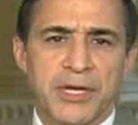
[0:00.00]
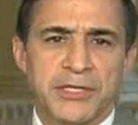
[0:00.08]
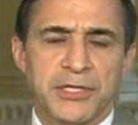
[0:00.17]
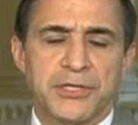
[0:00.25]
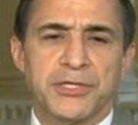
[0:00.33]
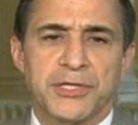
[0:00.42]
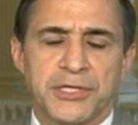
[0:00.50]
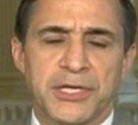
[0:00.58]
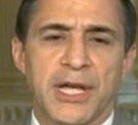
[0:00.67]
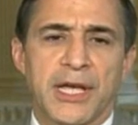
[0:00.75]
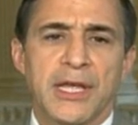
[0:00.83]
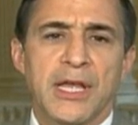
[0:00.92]
message to
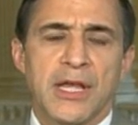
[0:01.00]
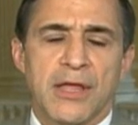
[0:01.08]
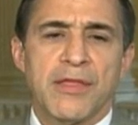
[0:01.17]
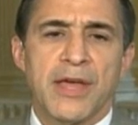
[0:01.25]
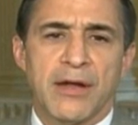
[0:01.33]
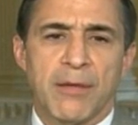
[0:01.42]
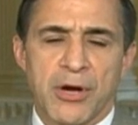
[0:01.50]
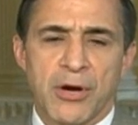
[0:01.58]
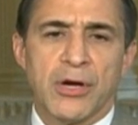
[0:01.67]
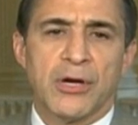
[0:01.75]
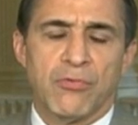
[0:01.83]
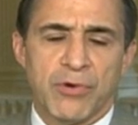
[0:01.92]
say that
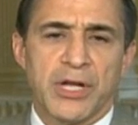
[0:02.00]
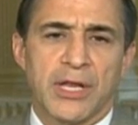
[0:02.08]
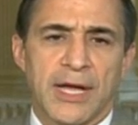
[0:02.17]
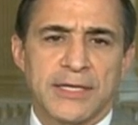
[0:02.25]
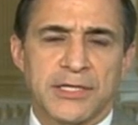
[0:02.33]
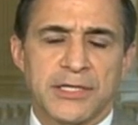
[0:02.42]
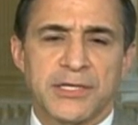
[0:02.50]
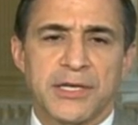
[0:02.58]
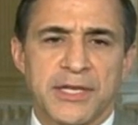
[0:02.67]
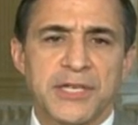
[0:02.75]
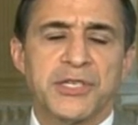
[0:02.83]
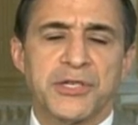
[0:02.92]
America realizes that these